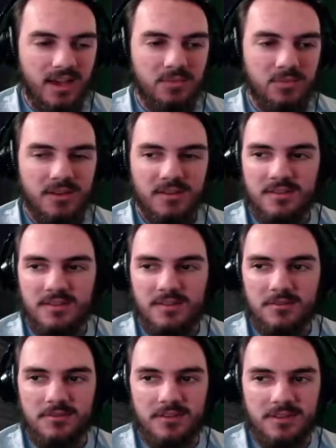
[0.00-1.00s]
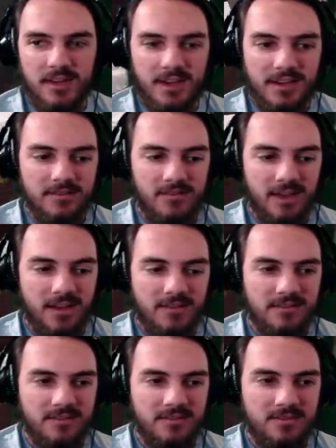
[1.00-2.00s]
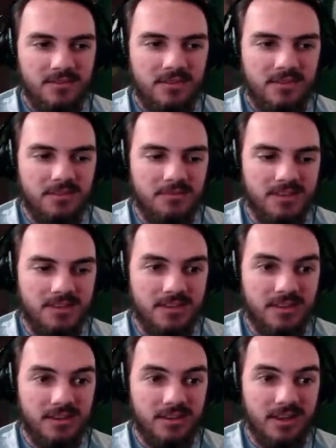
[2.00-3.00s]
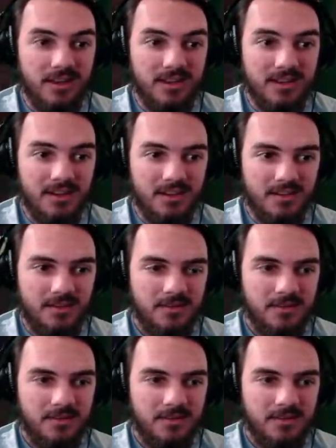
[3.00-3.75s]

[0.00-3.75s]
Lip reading: of want to use a dyed glass, which means I need to get a lot of dye.